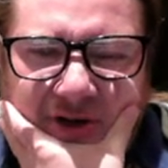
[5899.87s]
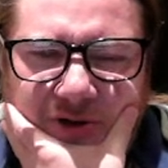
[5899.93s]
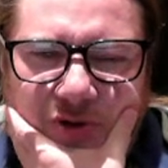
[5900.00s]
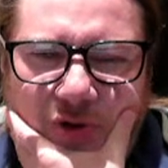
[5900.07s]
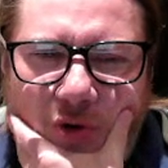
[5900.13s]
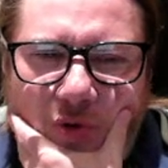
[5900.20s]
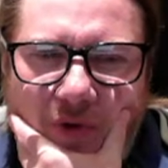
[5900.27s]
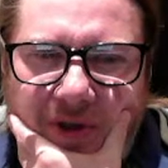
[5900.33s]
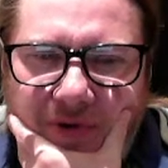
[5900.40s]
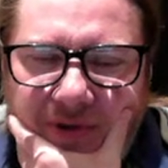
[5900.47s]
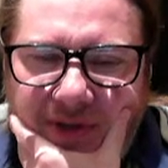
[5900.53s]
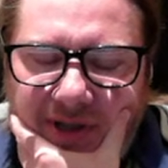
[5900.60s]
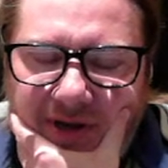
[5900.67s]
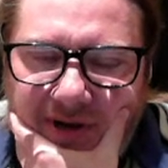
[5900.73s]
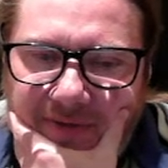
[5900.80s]
sure where you
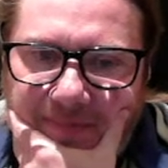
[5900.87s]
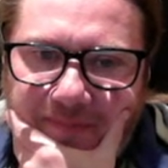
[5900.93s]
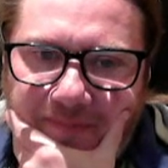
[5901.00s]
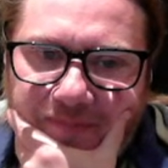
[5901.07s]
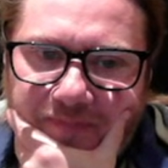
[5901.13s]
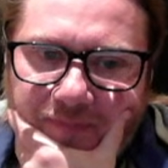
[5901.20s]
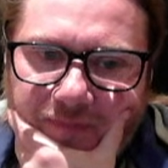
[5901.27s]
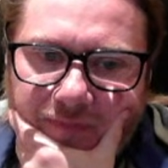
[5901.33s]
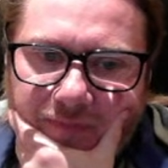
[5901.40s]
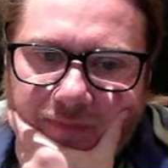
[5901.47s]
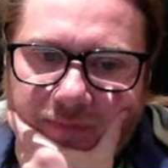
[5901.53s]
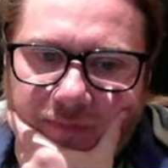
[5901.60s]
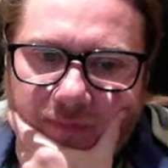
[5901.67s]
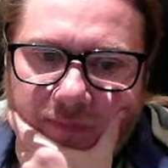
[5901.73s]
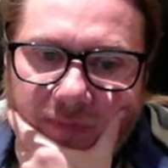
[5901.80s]
get it.
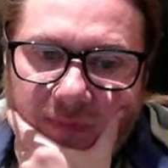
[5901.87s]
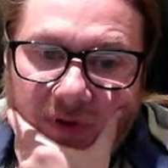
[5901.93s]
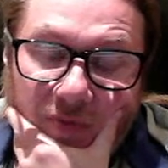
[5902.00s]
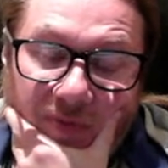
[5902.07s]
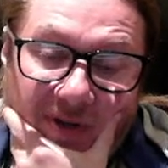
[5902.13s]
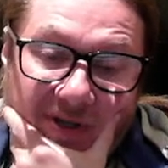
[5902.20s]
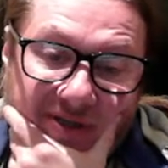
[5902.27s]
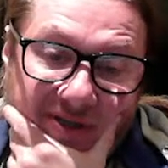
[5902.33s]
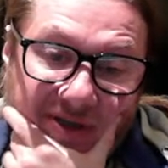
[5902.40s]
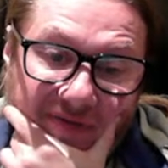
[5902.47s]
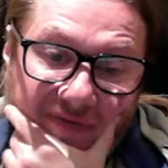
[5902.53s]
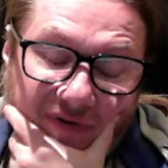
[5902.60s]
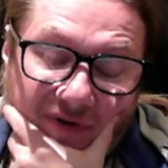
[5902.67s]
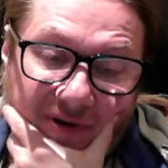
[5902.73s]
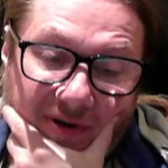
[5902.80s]
You play
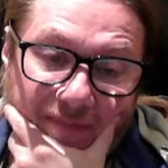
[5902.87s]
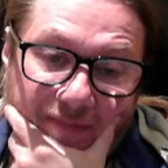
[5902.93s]
c3?